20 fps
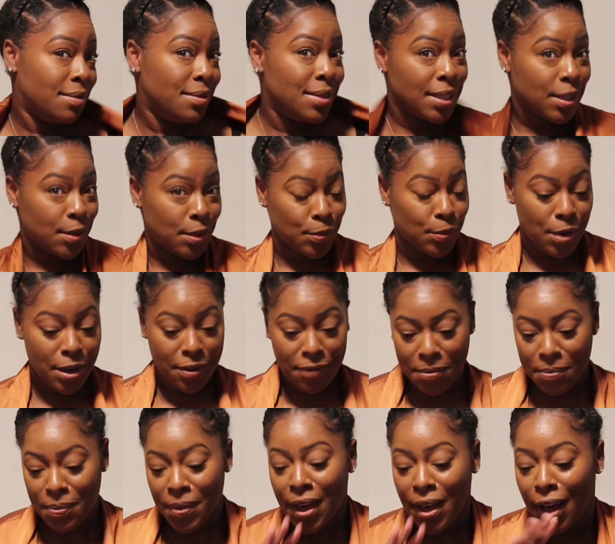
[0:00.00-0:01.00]
This is one of
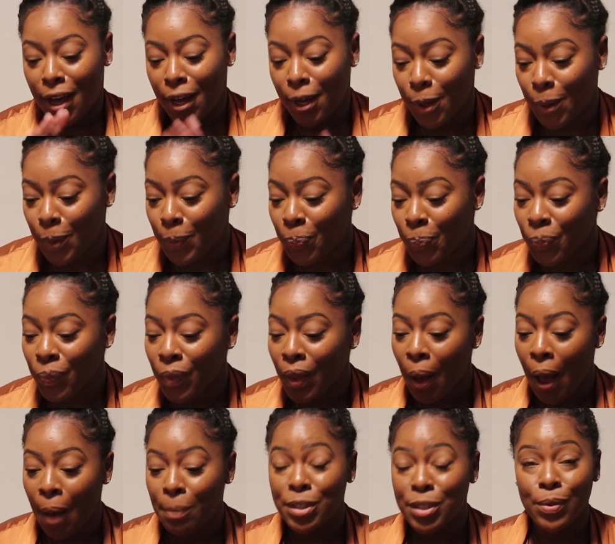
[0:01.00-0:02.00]
them.
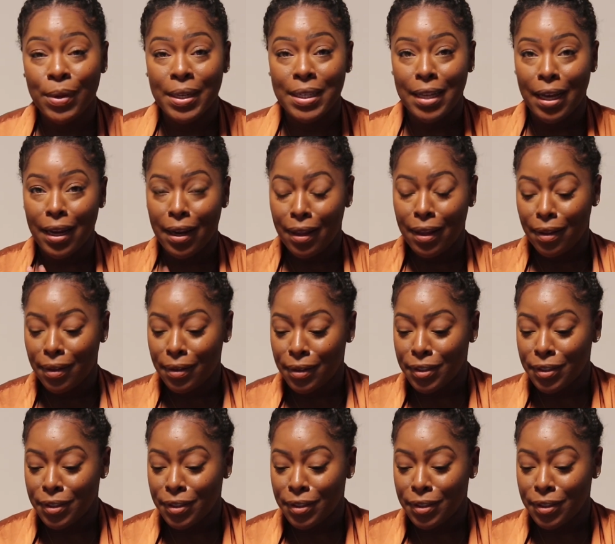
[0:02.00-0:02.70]
I'm so excited.